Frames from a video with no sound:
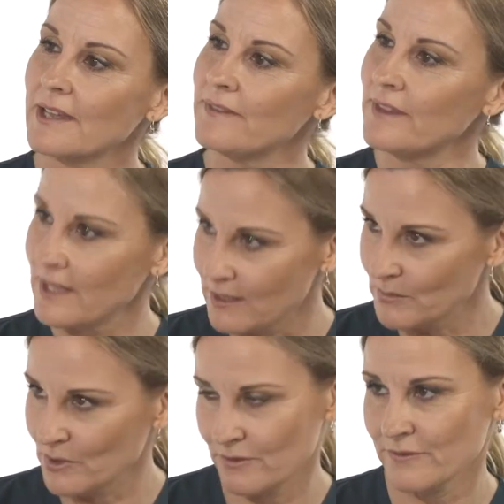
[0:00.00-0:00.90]
and then
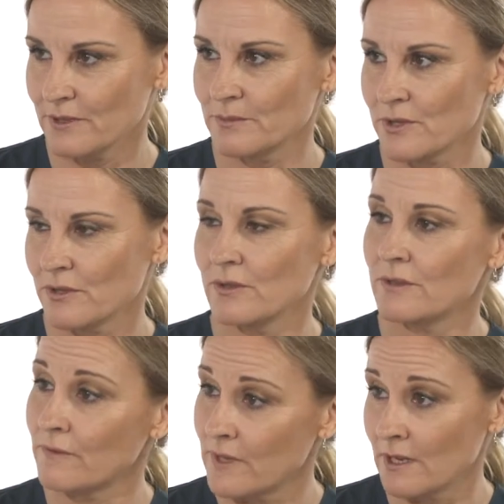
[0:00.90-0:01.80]
move them to the
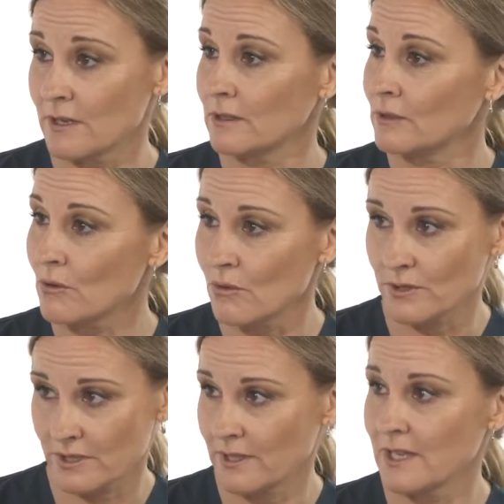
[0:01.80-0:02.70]
vehicle or
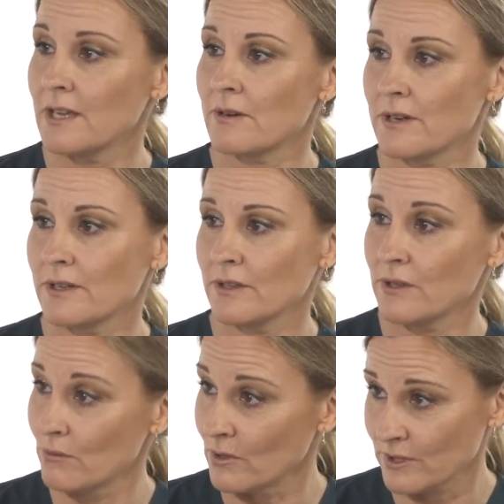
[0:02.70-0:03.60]
to the area that
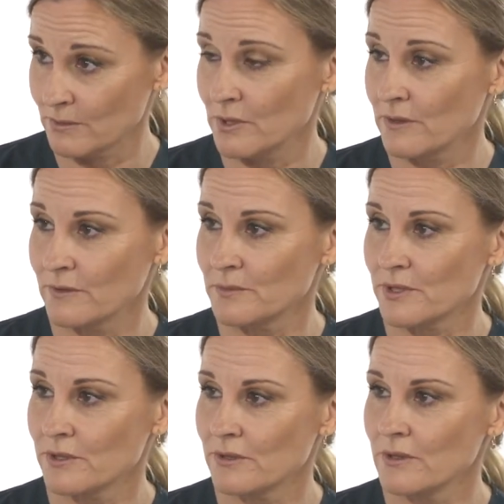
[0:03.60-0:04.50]
you want to move them
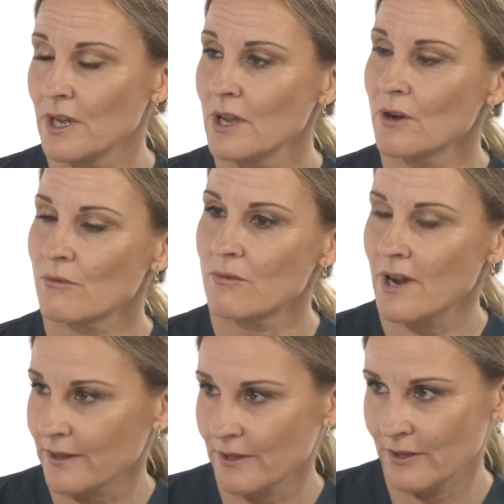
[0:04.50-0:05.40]
to,
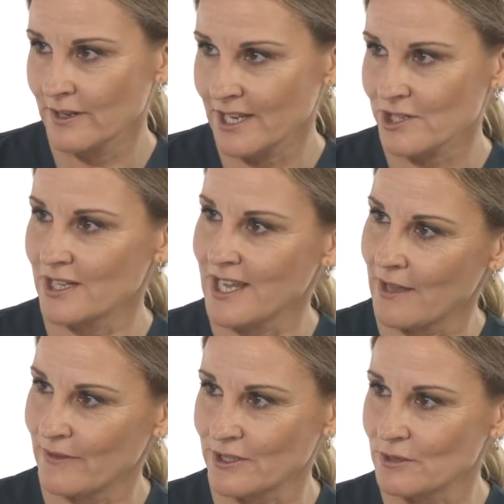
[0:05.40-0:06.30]
rather than actually
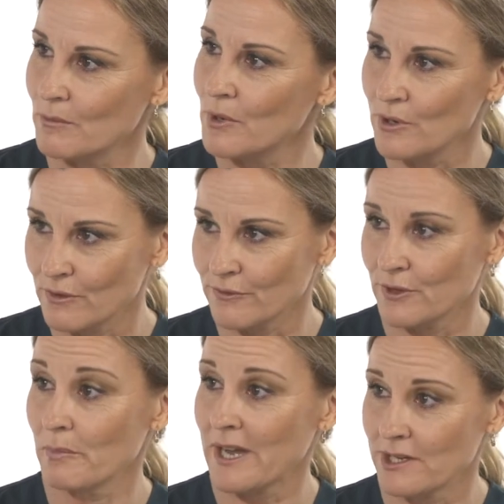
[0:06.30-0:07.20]
having to move the
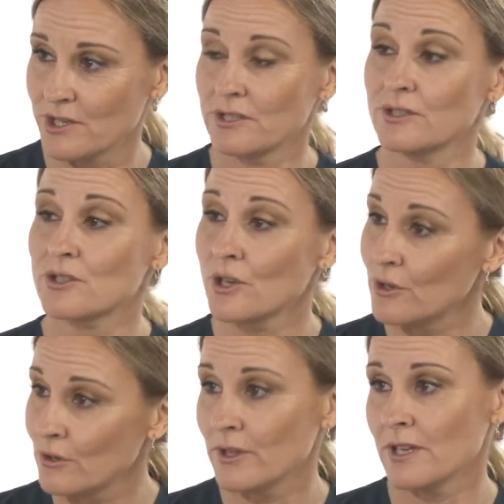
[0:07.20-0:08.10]
patient
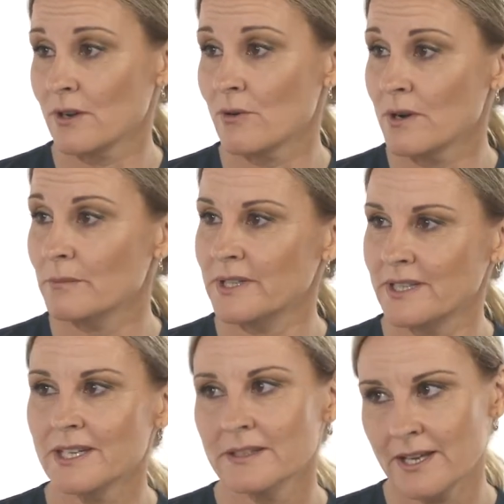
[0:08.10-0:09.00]
to the equipment
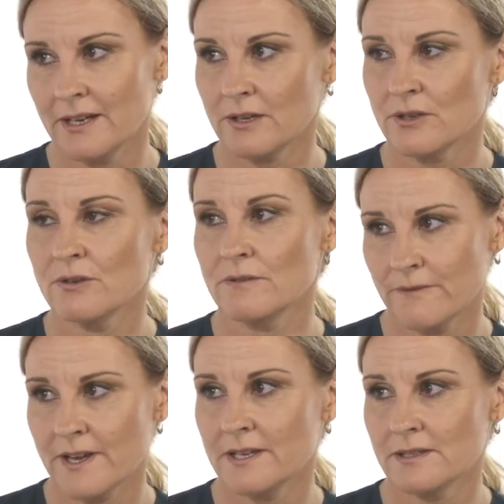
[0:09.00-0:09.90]
in that acute
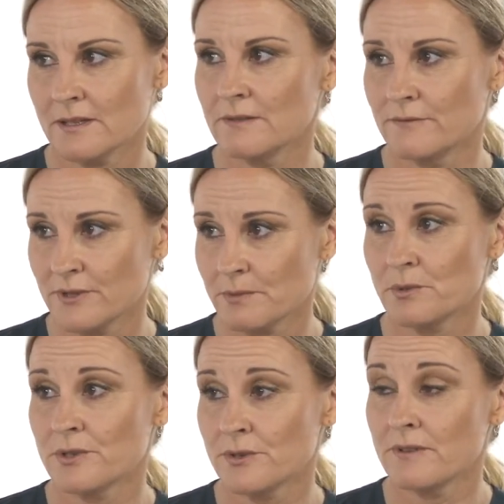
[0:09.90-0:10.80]
phase of
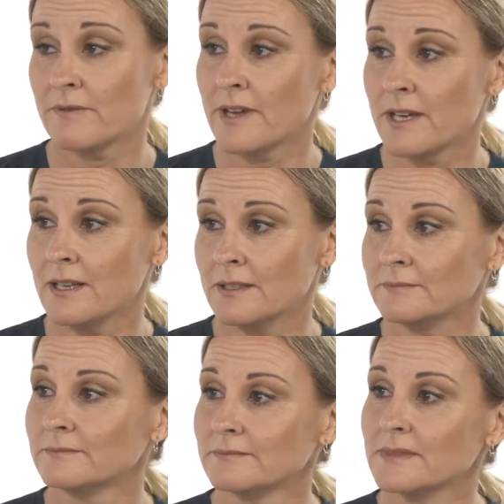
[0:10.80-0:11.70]
respiratory failure.
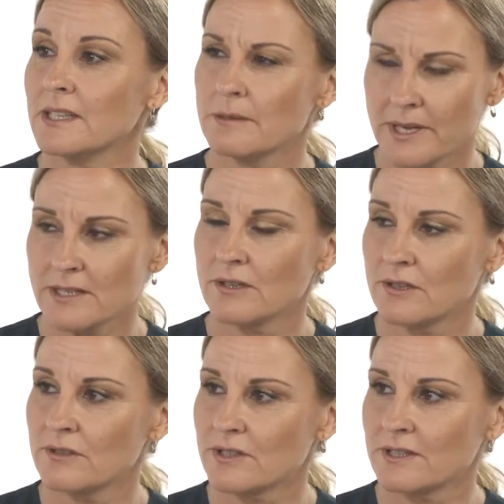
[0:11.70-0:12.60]
It makes a
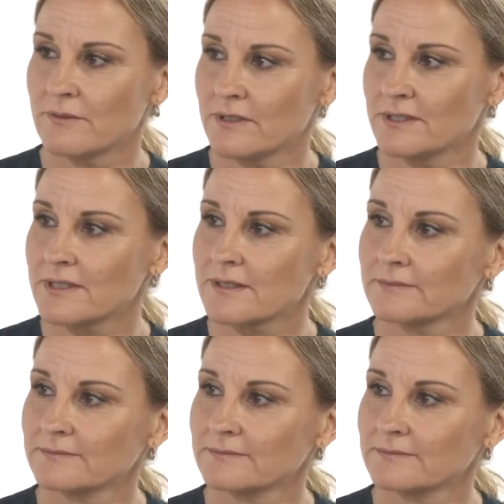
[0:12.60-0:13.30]
huge difference.